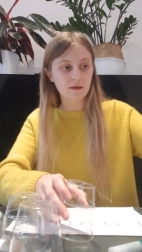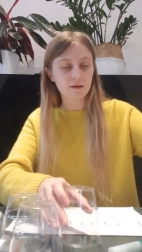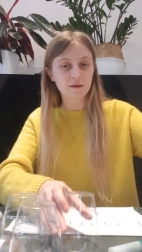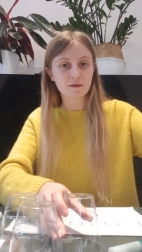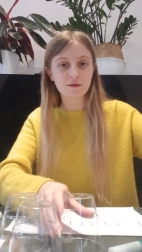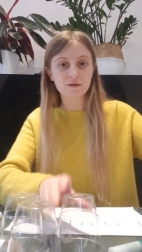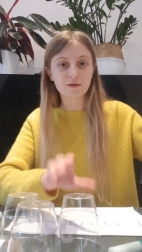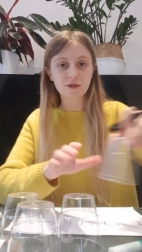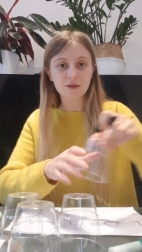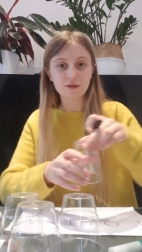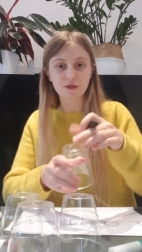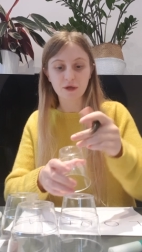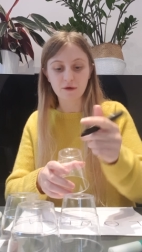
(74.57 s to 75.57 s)
To
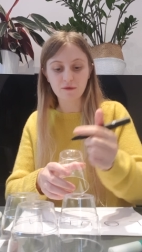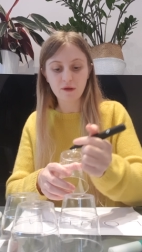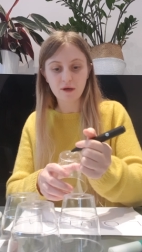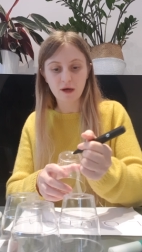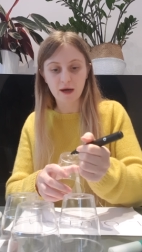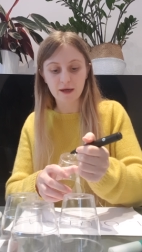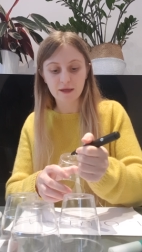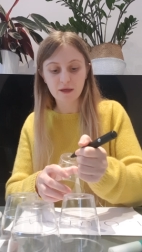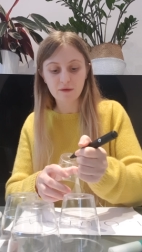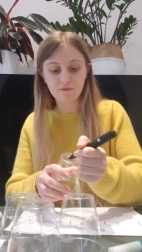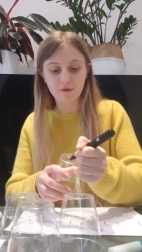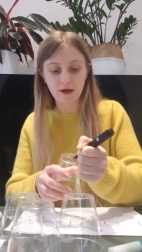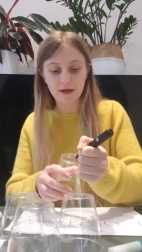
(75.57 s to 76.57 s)
show that I
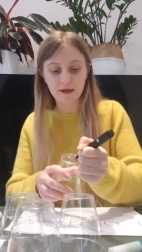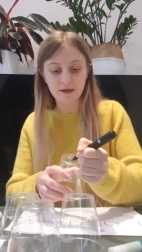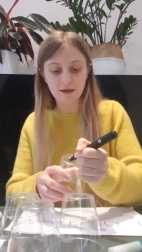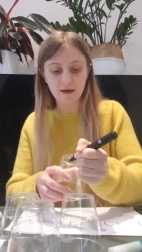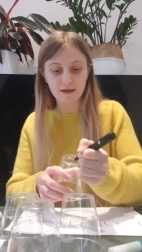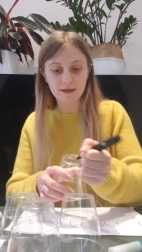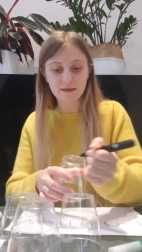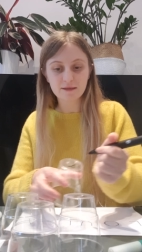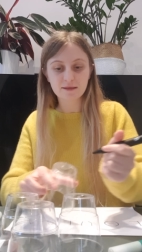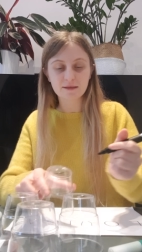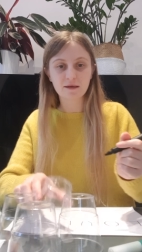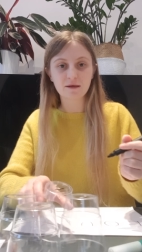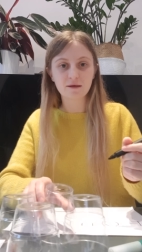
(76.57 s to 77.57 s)
can
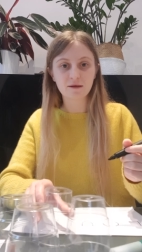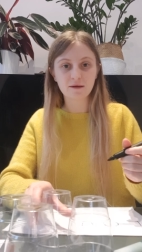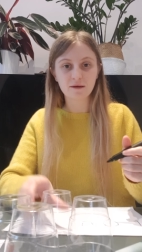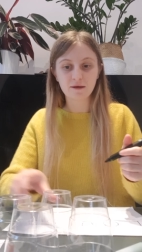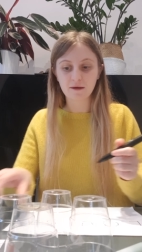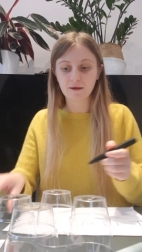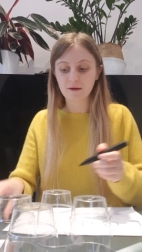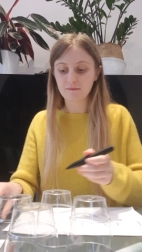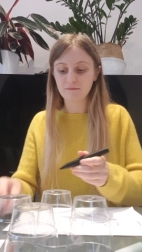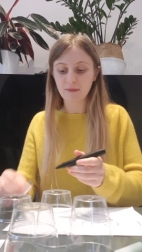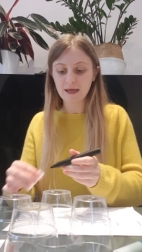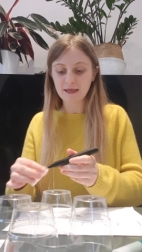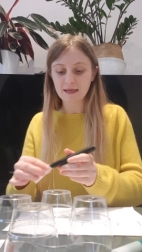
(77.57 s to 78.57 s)
recognise
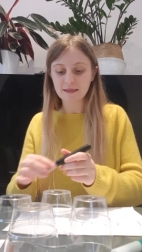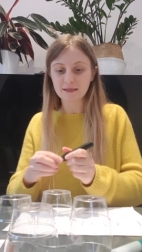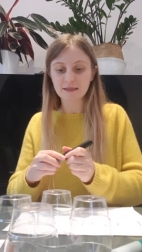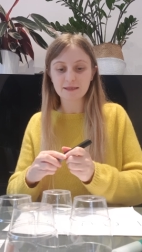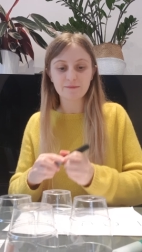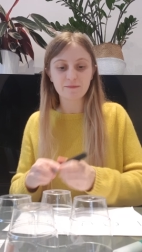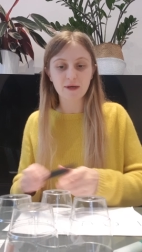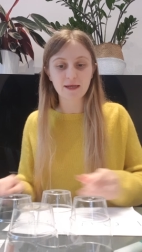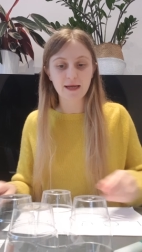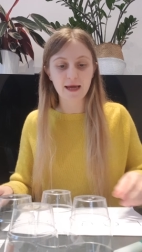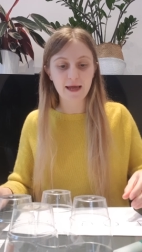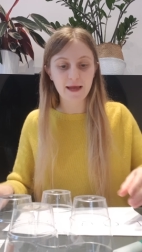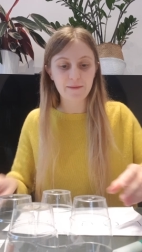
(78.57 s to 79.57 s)
my letters in my
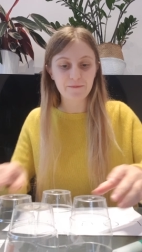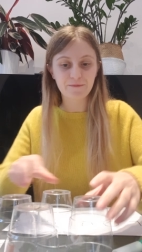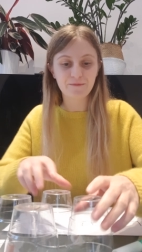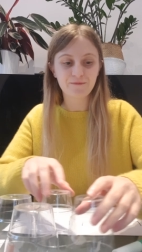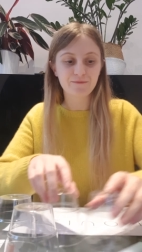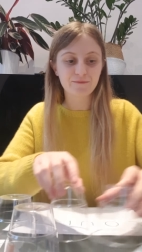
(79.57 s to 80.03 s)
name.